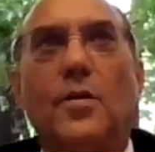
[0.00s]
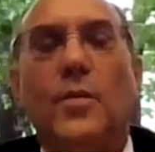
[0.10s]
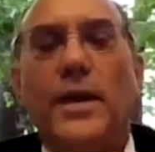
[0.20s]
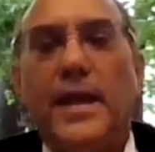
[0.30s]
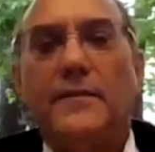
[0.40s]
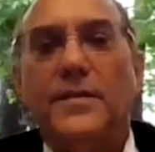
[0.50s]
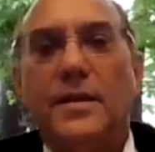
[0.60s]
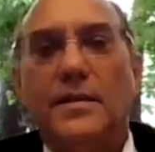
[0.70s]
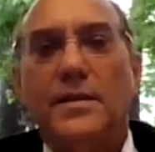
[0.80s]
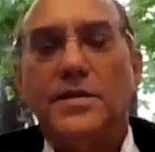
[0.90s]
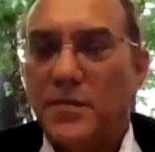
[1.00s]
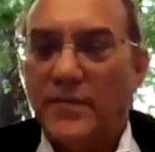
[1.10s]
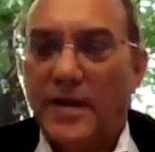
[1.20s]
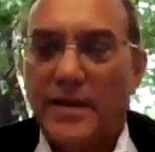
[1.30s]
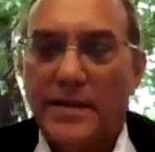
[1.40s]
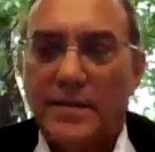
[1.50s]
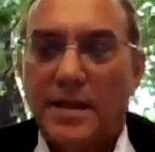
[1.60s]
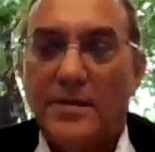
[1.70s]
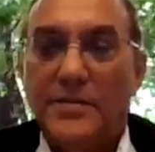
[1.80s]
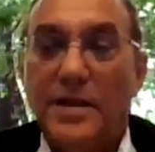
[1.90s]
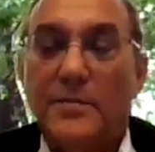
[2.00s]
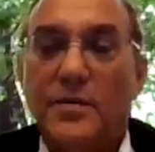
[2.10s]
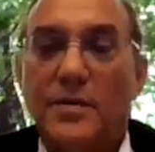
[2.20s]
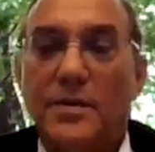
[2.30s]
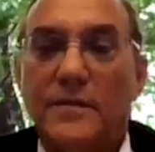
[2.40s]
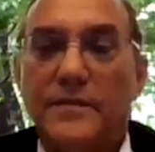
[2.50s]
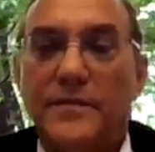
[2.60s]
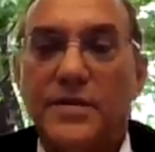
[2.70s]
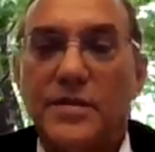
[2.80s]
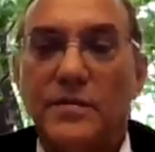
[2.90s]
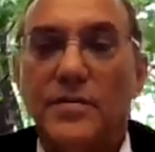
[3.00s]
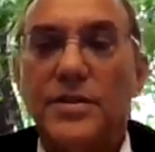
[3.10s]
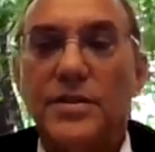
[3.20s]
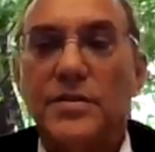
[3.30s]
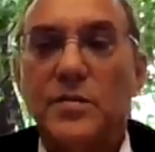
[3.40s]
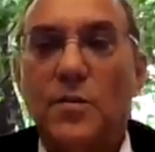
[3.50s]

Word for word: we have done is provided a number of solutions